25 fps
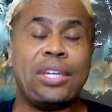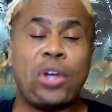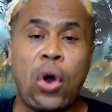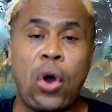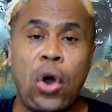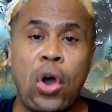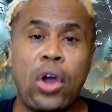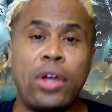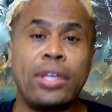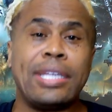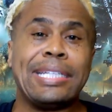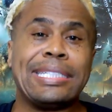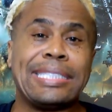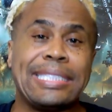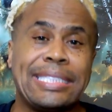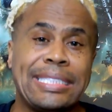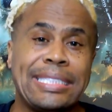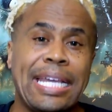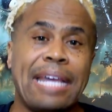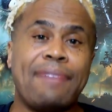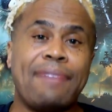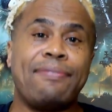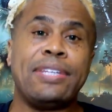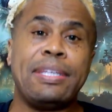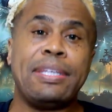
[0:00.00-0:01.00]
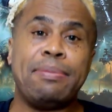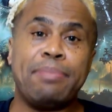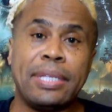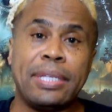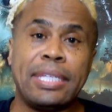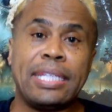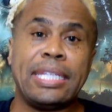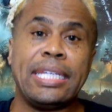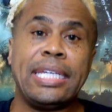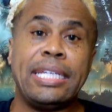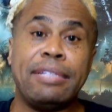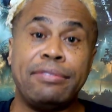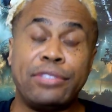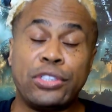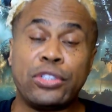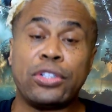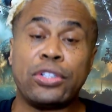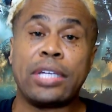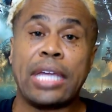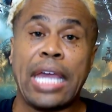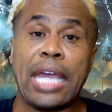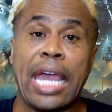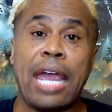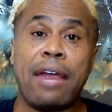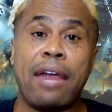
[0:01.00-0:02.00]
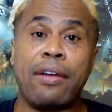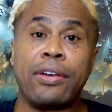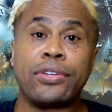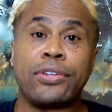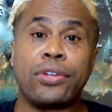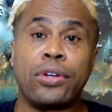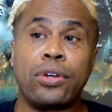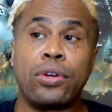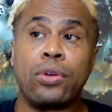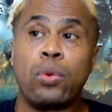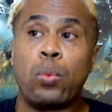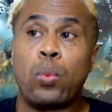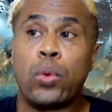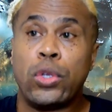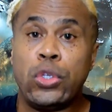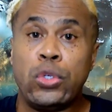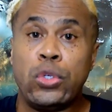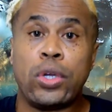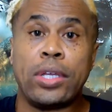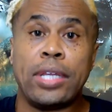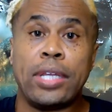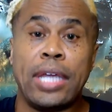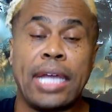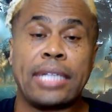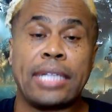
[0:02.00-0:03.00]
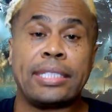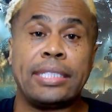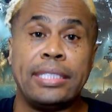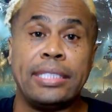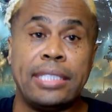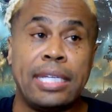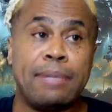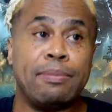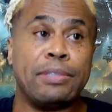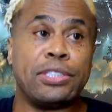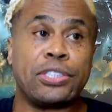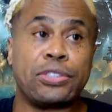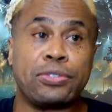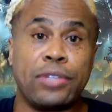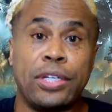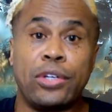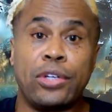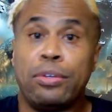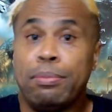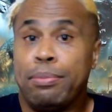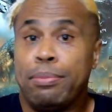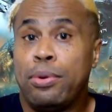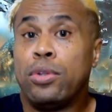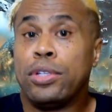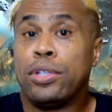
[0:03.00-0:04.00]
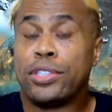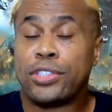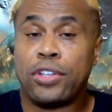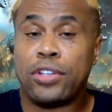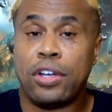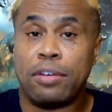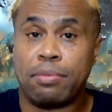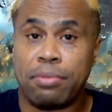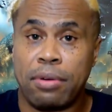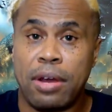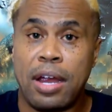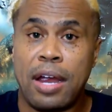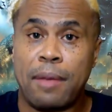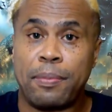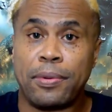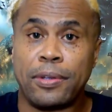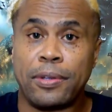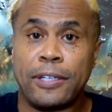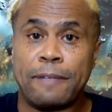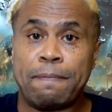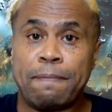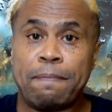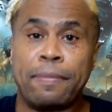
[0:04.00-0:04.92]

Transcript: audience definitely believes your character when you can actually demonstrate and pull this off properly.